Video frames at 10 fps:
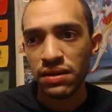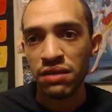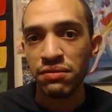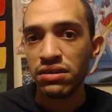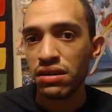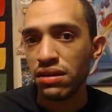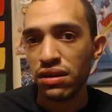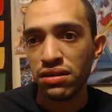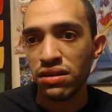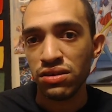Even
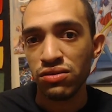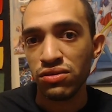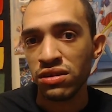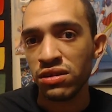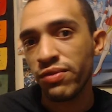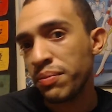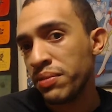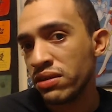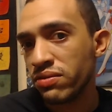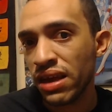sometimes he uses the
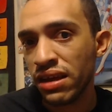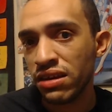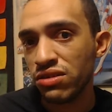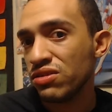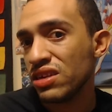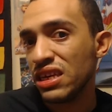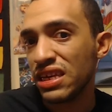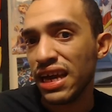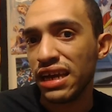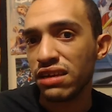weapons that he
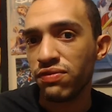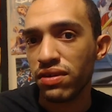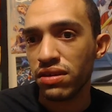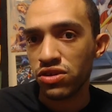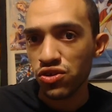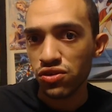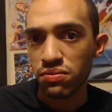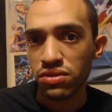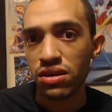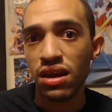gains from the
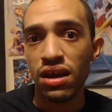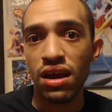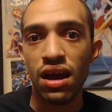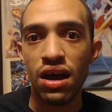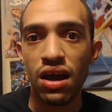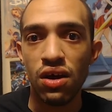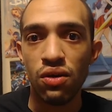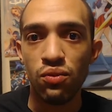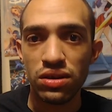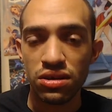tombs,
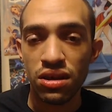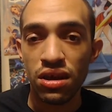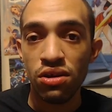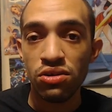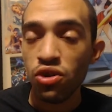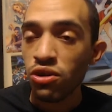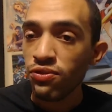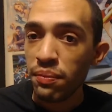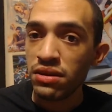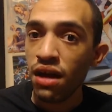which those
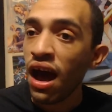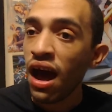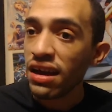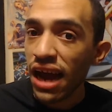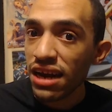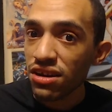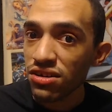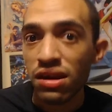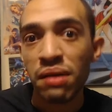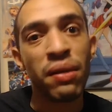weapons are kind of
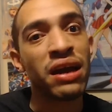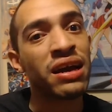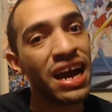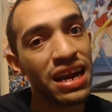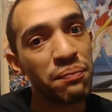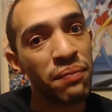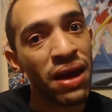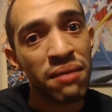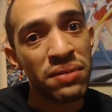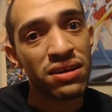good but kind of
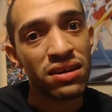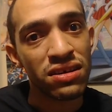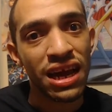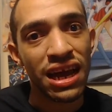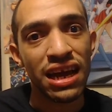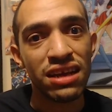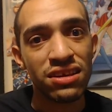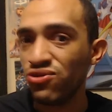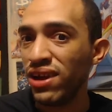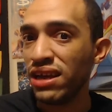bad because they
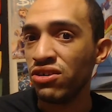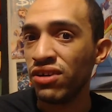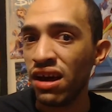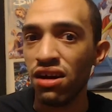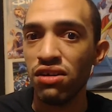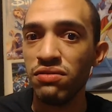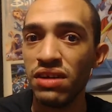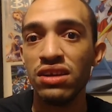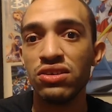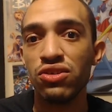drain your health,
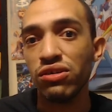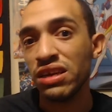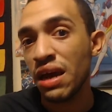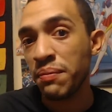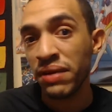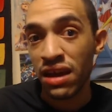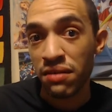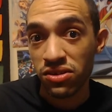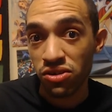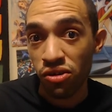so you gotta be
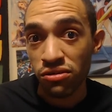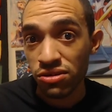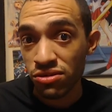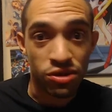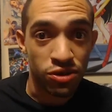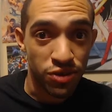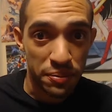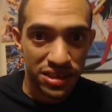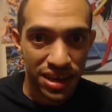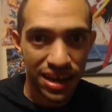careful, don't use those
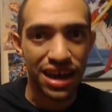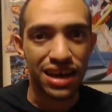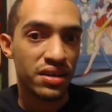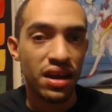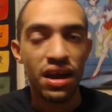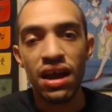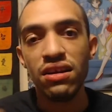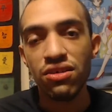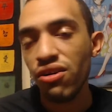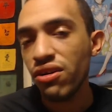weapons a lot.
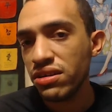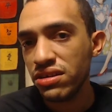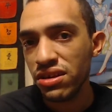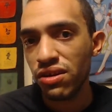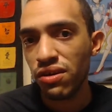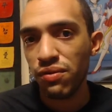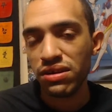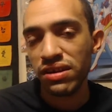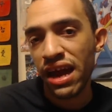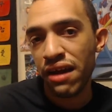And of course, you know,
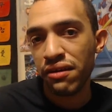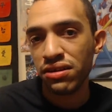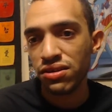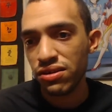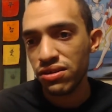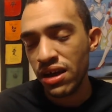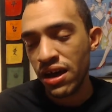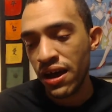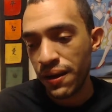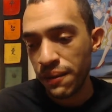with your characters,
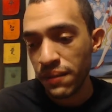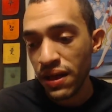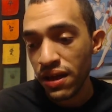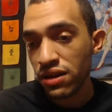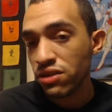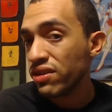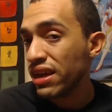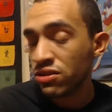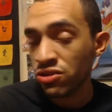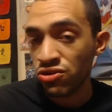you don't
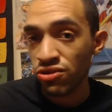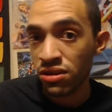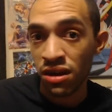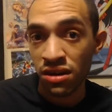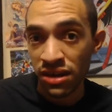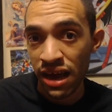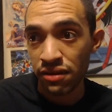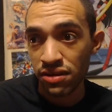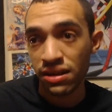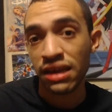get to control the other
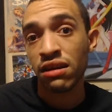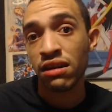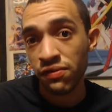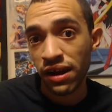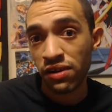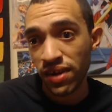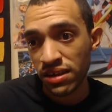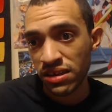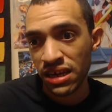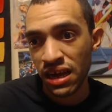characters like other Final
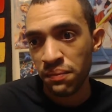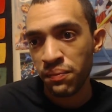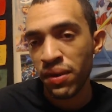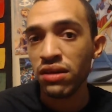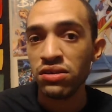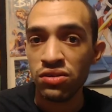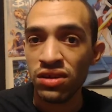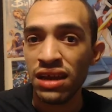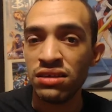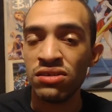Fantasy games, but you
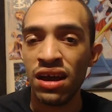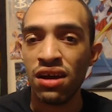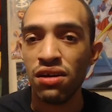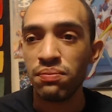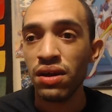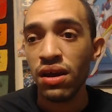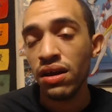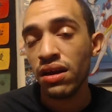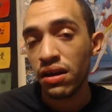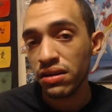get to help
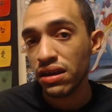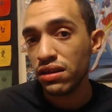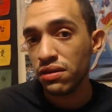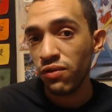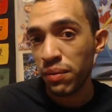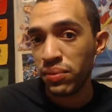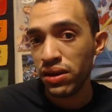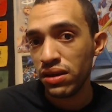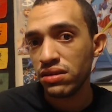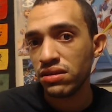give them
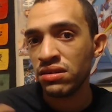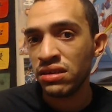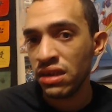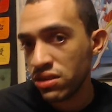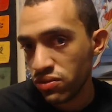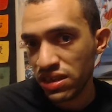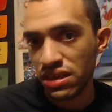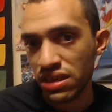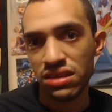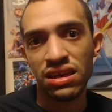weapons,
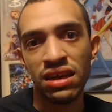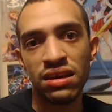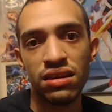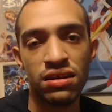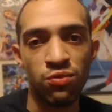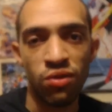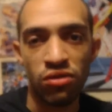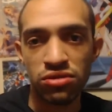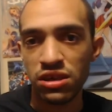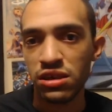accessories, and
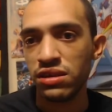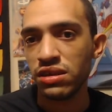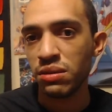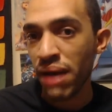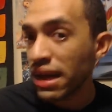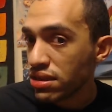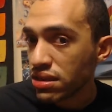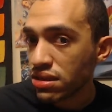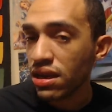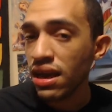potions and
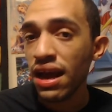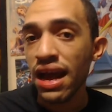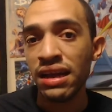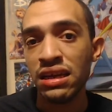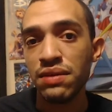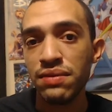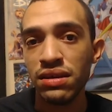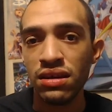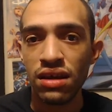magics, and even